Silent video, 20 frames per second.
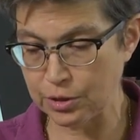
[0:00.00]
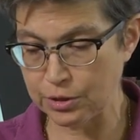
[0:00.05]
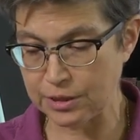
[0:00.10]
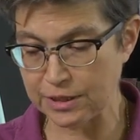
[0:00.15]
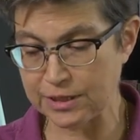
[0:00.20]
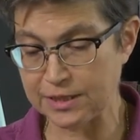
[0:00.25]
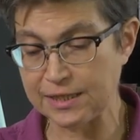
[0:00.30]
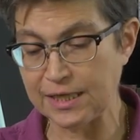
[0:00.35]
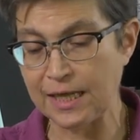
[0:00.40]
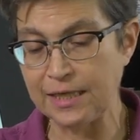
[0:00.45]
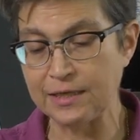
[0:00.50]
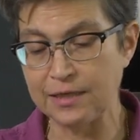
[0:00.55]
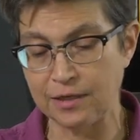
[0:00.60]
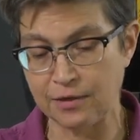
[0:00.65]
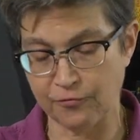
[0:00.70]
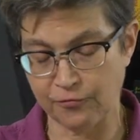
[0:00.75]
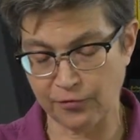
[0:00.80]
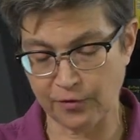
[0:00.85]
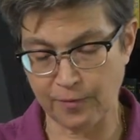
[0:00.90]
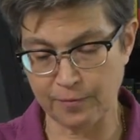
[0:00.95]

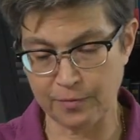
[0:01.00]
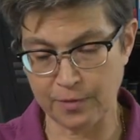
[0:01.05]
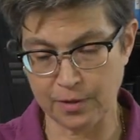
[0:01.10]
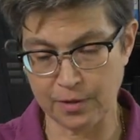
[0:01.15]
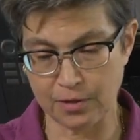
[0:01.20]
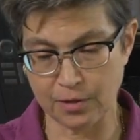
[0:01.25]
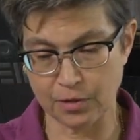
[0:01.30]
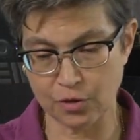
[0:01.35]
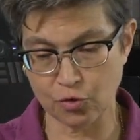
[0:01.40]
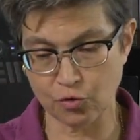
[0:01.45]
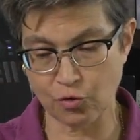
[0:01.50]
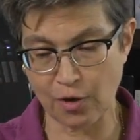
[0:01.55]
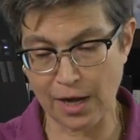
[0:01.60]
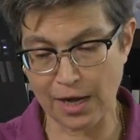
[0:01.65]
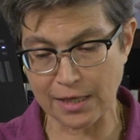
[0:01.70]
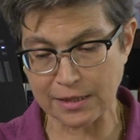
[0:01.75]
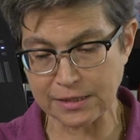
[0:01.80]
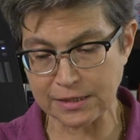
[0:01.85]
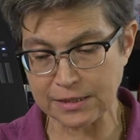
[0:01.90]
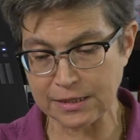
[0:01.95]
descendant from the
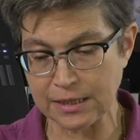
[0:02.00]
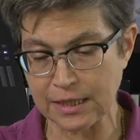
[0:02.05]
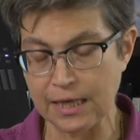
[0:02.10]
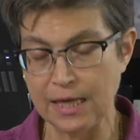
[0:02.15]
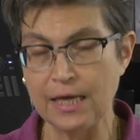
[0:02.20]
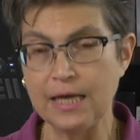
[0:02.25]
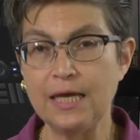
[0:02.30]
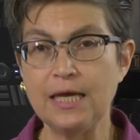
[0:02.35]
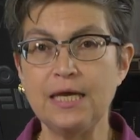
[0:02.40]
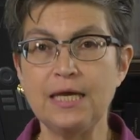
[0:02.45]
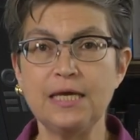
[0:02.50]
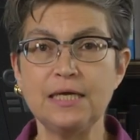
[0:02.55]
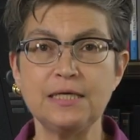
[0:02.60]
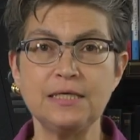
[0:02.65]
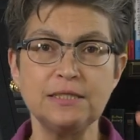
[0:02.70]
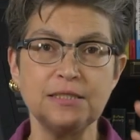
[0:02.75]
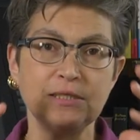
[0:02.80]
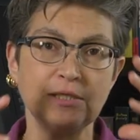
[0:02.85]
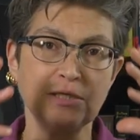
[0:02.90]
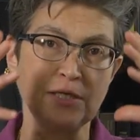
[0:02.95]
crest
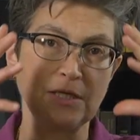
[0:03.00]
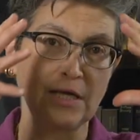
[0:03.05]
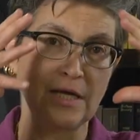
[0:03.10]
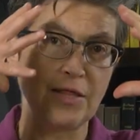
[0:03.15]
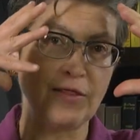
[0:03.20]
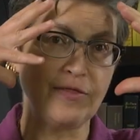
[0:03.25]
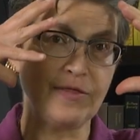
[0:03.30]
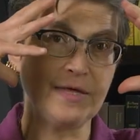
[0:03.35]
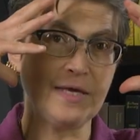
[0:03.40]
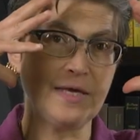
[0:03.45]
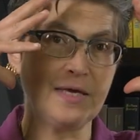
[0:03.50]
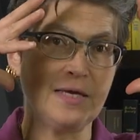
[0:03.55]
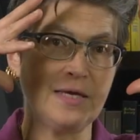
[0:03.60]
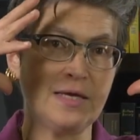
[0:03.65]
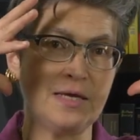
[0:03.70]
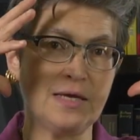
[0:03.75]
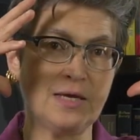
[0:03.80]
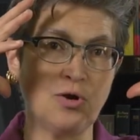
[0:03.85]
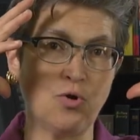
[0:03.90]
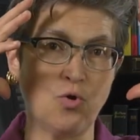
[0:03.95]
is
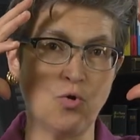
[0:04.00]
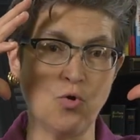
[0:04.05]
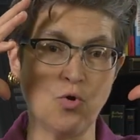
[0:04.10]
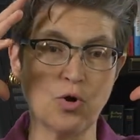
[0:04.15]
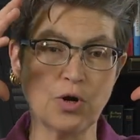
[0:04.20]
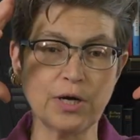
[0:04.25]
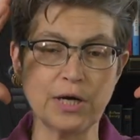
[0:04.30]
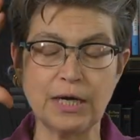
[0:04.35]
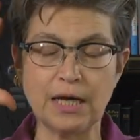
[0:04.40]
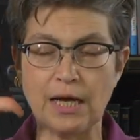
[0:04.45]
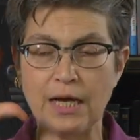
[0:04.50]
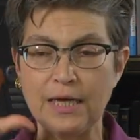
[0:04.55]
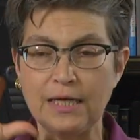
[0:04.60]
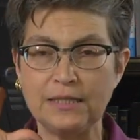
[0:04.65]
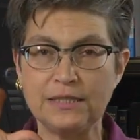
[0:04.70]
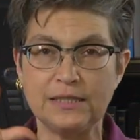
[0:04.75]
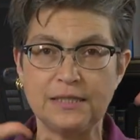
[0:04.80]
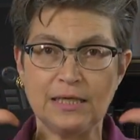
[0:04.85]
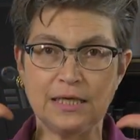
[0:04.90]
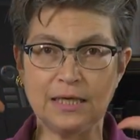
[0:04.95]
the
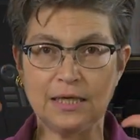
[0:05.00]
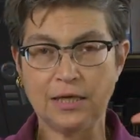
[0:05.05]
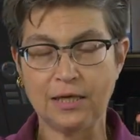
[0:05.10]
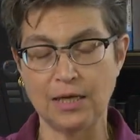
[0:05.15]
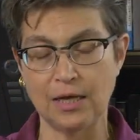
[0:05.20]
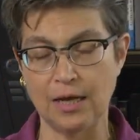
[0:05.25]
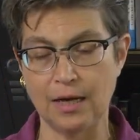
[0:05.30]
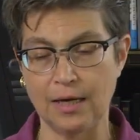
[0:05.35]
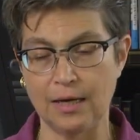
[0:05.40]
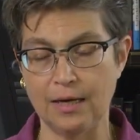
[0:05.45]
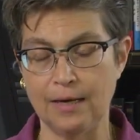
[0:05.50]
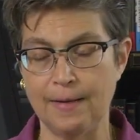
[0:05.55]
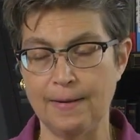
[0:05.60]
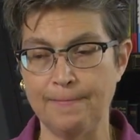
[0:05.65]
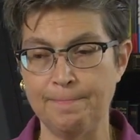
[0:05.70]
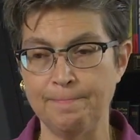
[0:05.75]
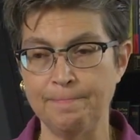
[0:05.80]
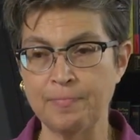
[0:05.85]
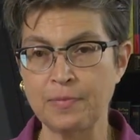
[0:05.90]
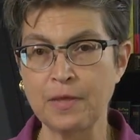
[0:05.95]
organizing
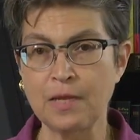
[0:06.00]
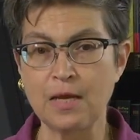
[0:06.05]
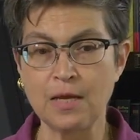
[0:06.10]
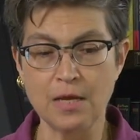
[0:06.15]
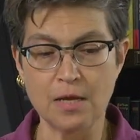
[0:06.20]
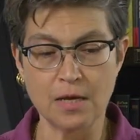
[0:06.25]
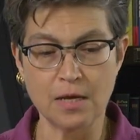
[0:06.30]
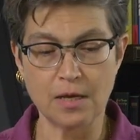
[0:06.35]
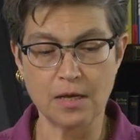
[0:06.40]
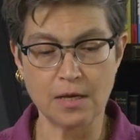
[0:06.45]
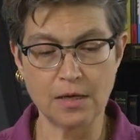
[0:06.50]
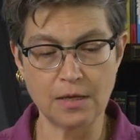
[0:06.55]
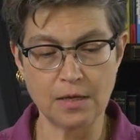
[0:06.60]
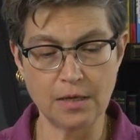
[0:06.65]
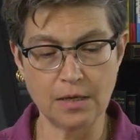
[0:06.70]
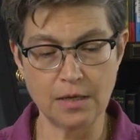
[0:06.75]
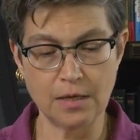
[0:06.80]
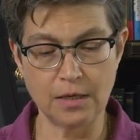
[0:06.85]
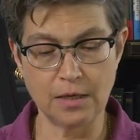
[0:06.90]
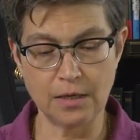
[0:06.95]
um,
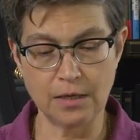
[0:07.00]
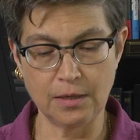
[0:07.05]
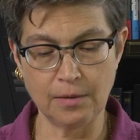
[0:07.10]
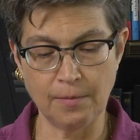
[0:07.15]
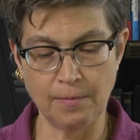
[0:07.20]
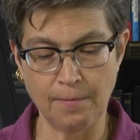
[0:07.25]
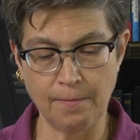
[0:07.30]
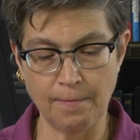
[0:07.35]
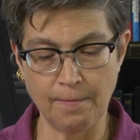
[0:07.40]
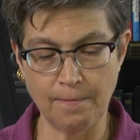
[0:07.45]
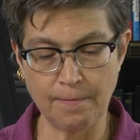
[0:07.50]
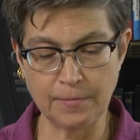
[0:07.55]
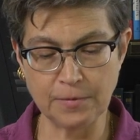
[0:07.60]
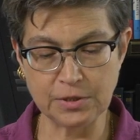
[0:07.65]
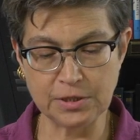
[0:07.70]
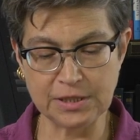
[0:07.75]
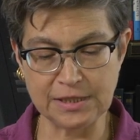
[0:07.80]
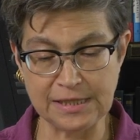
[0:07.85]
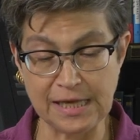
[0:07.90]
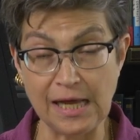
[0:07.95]
uh,
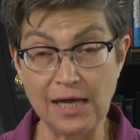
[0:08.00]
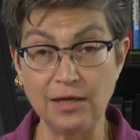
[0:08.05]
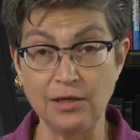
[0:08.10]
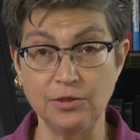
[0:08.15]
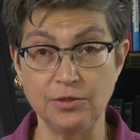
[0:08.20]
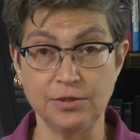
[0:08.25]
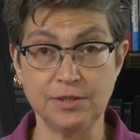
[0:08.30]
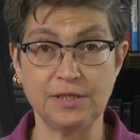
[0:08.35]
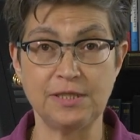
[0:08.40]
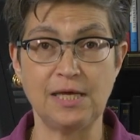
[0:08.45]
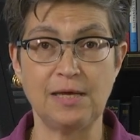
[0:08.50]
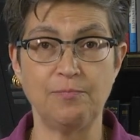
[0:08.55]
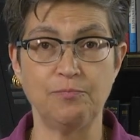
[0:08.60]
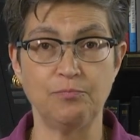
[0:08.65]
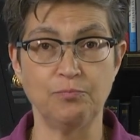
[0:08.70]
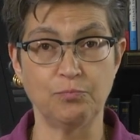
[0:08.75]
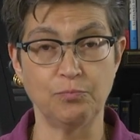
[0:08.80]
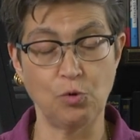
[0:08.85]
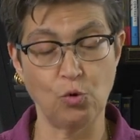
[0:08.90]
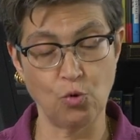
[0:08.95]
cells that
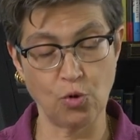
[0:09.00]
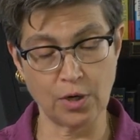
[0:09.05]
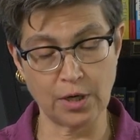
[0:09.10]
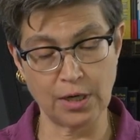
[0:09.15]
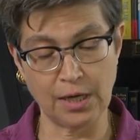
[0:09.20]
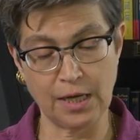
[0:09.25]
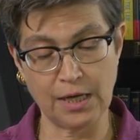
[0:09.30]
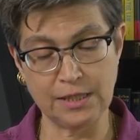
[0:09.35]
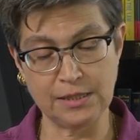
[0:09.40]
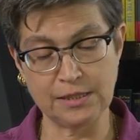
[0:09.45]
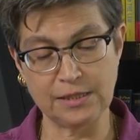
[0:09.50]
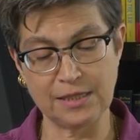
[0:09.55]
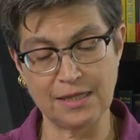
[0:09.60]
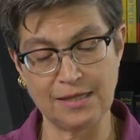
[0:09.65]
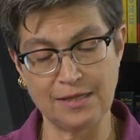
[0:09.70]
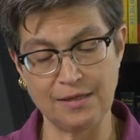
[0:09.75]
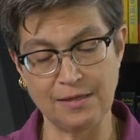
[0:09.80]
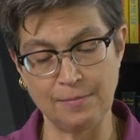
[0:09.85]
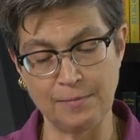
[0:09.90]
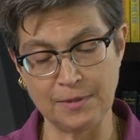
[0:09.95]
organize
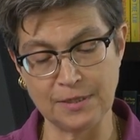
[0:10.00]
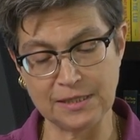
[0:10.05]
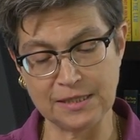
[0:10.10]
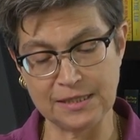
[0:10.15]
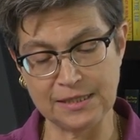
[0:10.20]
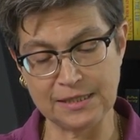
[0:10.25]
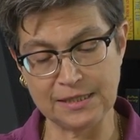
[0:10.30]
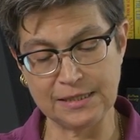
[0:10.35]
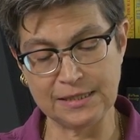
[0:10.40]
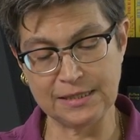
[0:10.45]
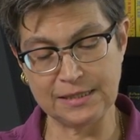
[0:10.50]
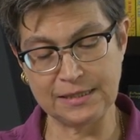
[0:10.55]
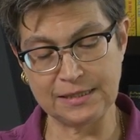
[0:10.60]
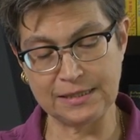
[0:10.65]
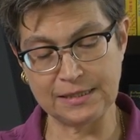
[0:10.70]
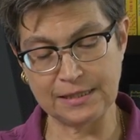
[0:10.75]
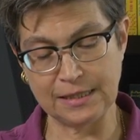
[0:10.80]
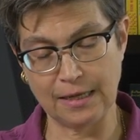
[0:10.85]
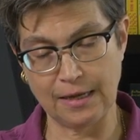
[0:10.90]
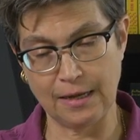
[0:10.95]
the
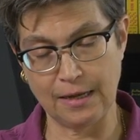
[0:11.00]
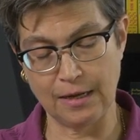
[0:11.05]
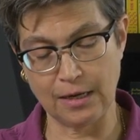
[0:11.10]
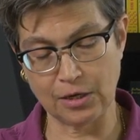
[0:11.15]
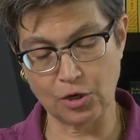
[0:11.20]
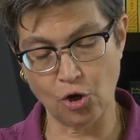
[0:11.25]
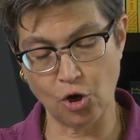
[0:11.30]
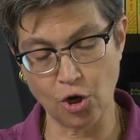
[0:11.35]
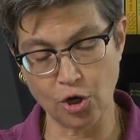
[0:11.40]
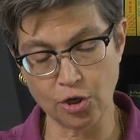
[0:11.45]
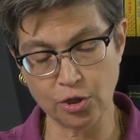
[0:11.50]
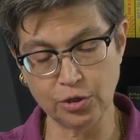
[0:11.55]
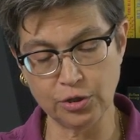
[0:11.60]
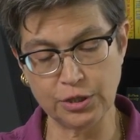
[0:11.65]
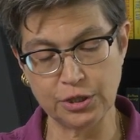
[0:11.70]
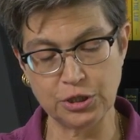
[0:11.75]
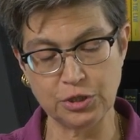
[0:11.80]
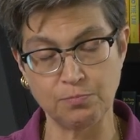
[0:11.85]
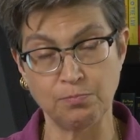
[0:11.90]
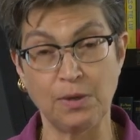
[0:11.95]
uh,
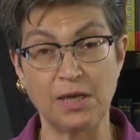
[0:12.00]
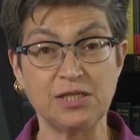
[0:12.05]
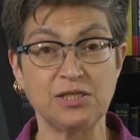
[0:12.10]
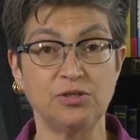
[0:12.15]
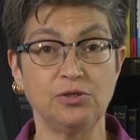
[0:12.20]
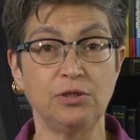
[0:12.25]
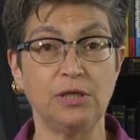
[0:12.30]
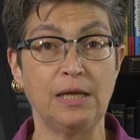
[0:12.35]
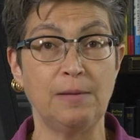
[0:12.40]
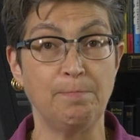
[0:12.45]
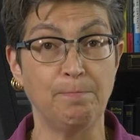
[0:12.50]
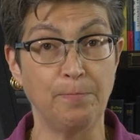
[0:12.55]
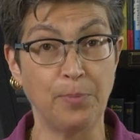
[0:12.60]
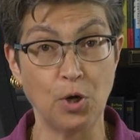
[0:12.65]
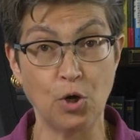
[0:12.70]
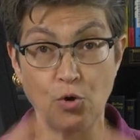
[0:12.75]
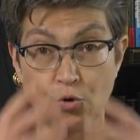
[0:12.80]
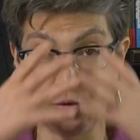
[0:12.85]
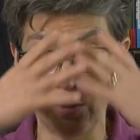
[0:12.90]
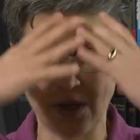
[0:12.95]
cartilage, muscle, and
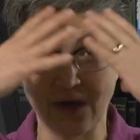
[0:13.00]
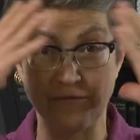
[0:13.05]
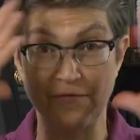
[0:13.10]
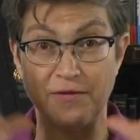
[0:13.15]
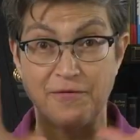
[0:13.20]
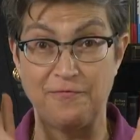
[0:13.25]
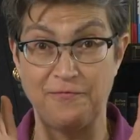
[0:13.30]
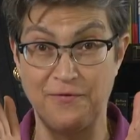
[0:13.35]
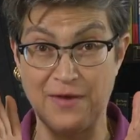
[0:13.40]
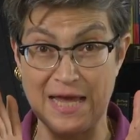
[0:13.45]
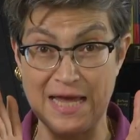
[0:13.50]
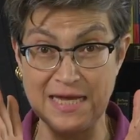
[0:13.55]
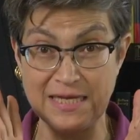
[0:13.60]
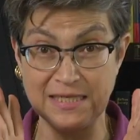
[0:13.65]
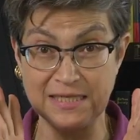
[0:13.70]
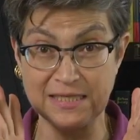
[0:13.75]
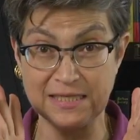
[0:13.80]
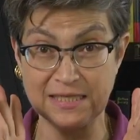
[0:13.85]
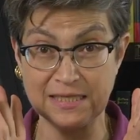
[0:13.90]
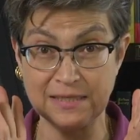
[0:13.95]
bone of the
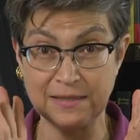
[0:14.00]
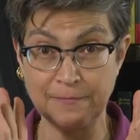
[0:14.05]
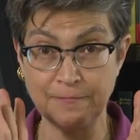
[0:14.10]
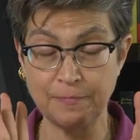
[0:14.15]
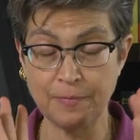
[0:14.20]
face.